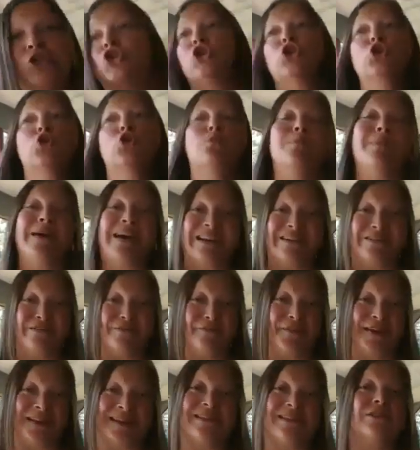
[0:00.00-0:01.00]
to
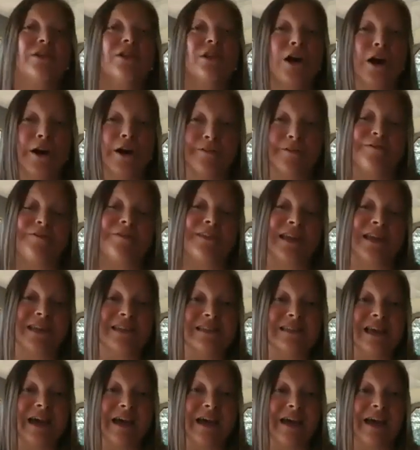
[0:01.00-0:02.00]
manifest a lot of
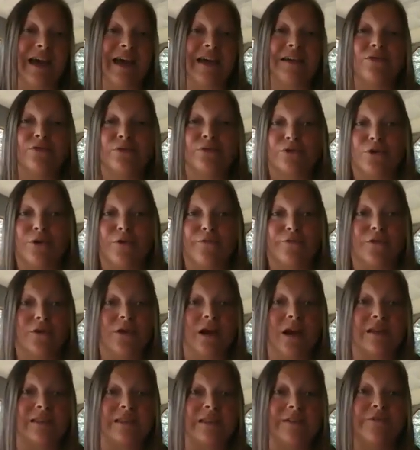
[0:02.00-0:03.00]
things. I don't know if you
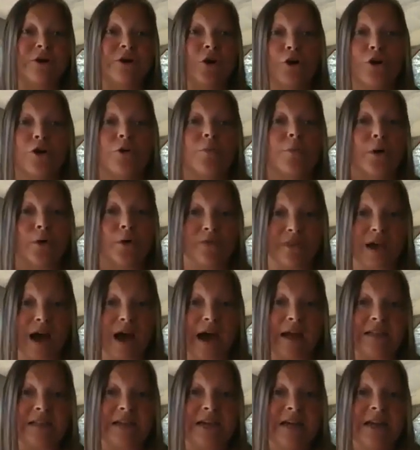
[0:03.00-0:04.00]
guys have heard about
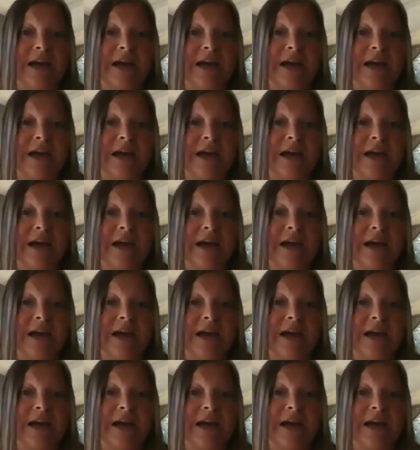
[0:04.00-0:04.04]
that.